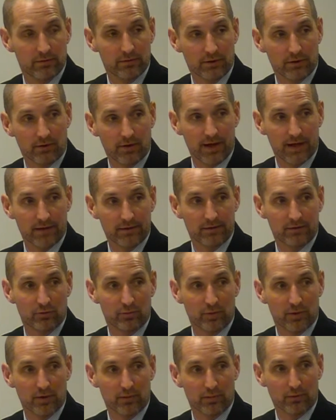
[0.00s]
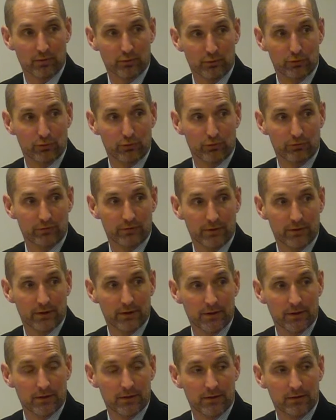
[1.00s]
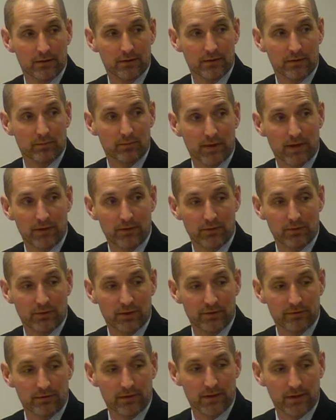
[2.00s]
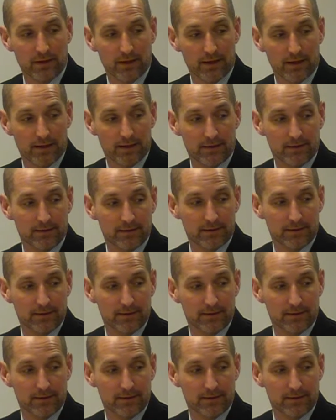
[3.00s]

The grant has been approved by USDA.